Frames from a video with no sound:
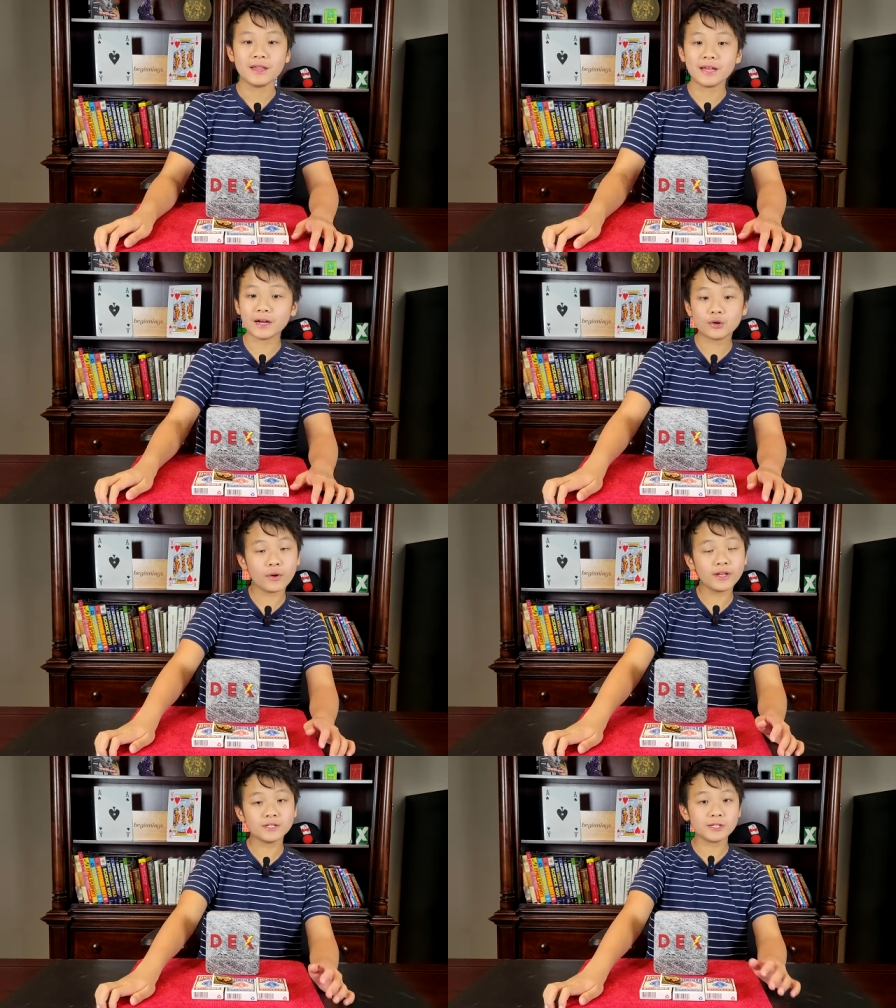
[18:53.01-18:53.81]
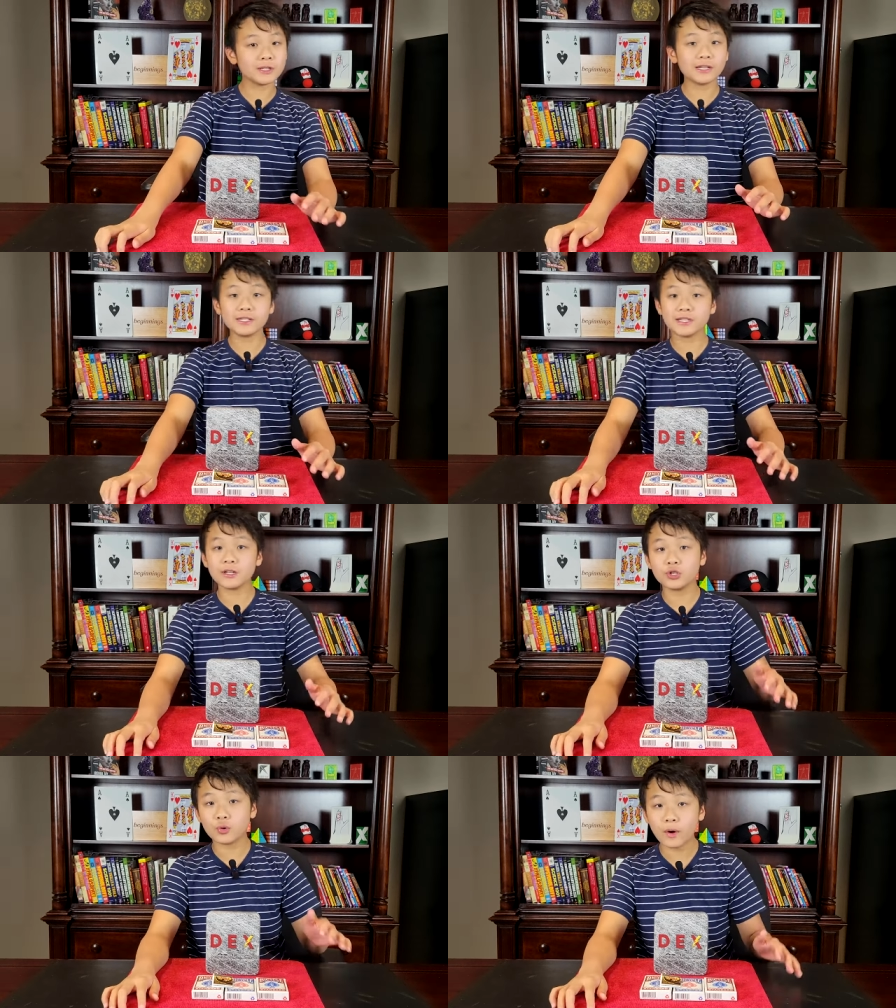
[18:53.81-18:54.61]
That equates to less
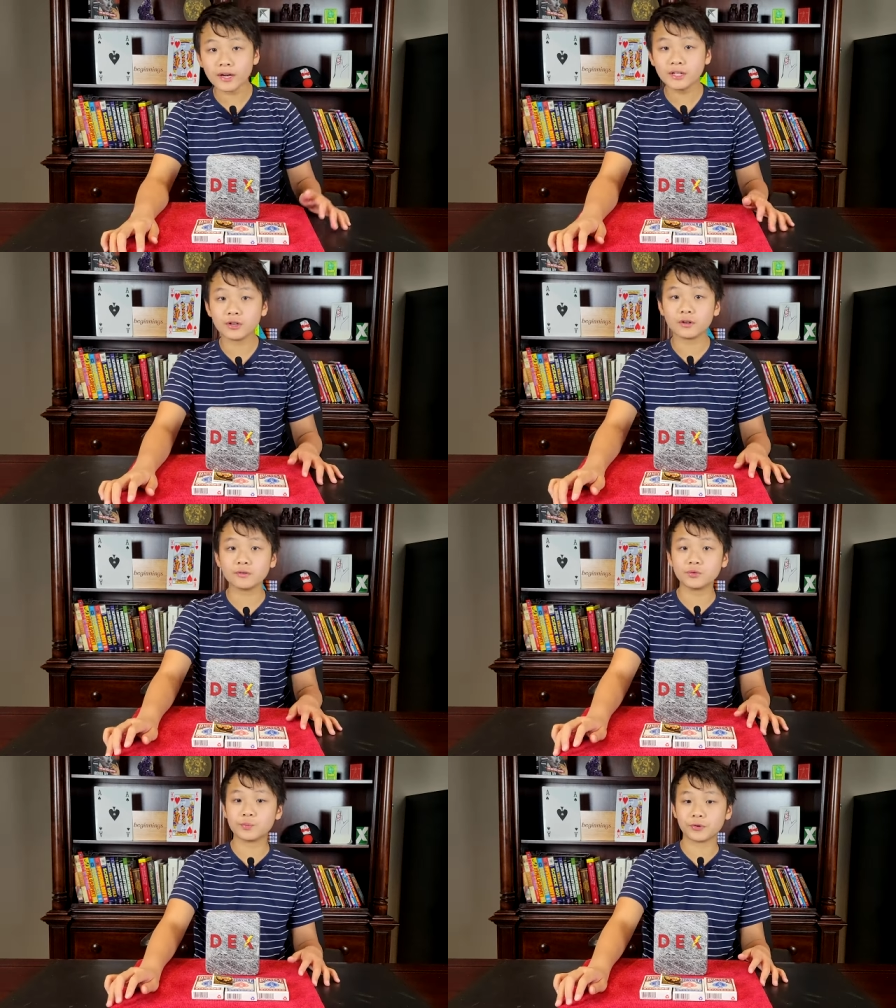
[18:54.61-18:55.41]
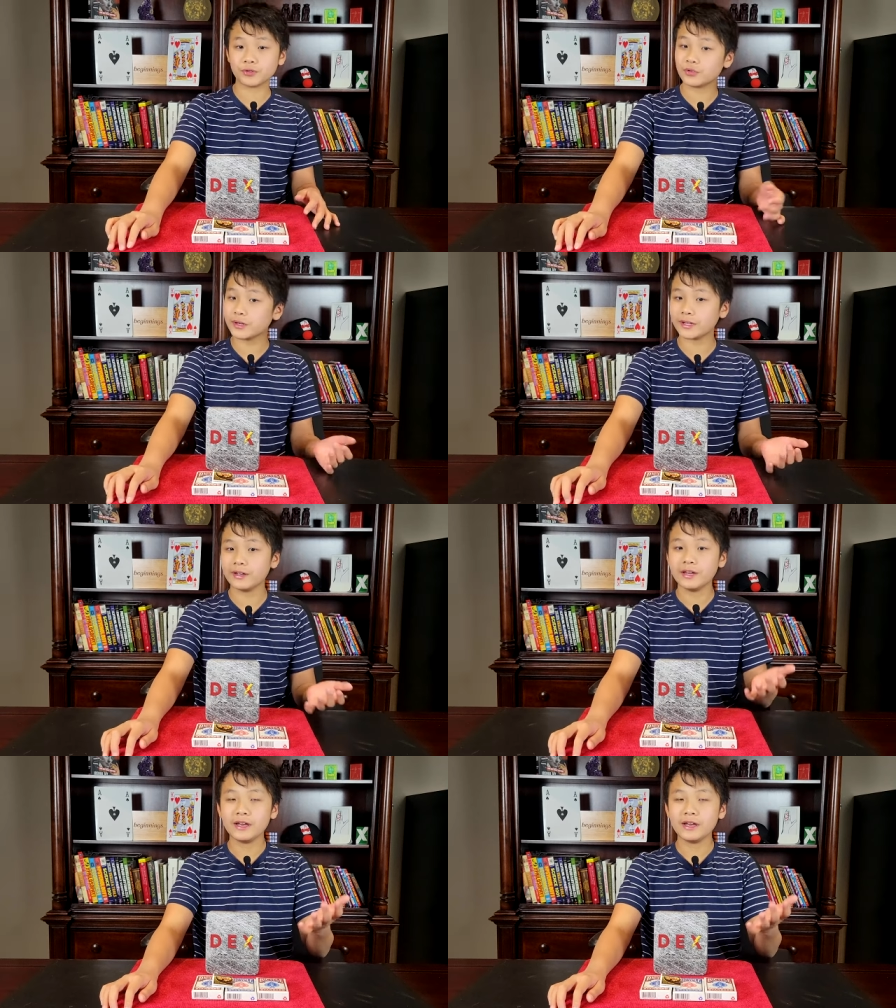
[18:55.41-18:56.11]
than $20 per trick